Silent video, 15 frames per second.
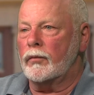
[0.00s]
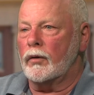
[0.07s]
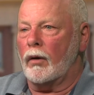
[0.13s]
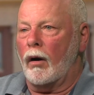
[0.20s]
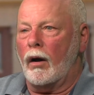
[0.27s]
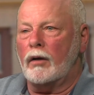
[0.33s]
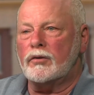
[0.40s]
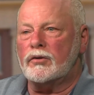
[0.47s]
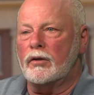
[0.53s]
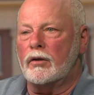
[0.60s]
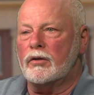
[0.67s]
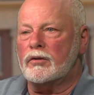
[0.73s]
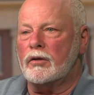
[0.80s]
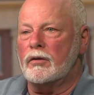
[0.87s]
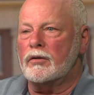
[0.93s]
All
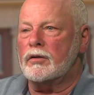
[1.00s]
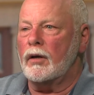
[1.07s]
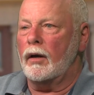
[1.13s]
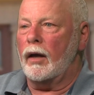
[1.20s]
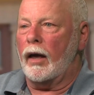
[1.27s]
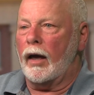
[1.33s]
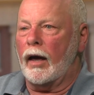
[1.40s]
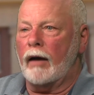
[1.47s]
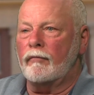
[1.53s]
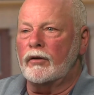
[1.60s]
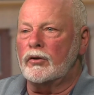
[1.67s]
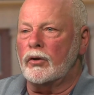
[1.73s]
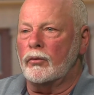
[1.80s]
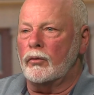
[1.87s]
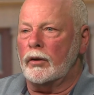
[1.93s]
citizens have a
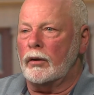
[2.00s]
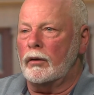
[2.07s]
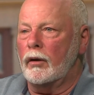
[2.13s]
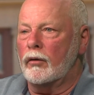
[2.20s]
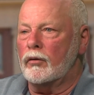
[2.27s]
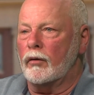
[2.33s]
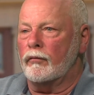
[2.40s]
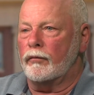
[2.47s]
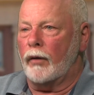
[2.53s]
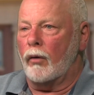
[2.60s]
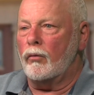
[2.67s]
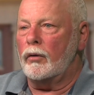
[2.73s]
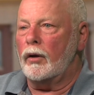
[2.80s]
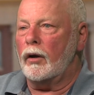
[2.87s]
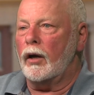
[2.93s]
duty to
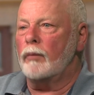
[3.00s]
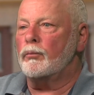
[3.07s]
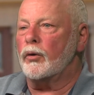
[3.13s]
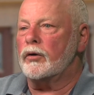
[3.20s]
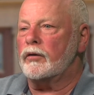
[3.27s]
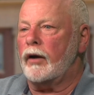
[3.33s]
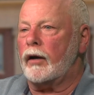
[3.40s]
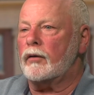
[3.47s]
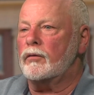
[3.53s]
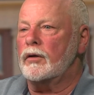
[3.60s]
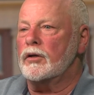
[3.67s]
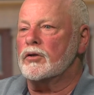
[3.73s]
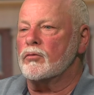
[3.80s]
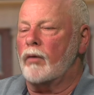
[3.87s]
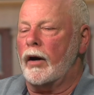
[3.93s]
vote and protect
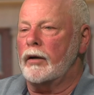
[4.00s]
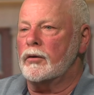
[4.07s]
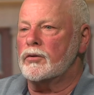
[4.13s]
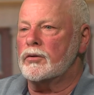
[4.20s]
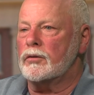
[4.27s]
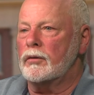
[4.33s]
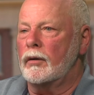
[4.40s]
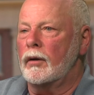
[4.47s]
these rights.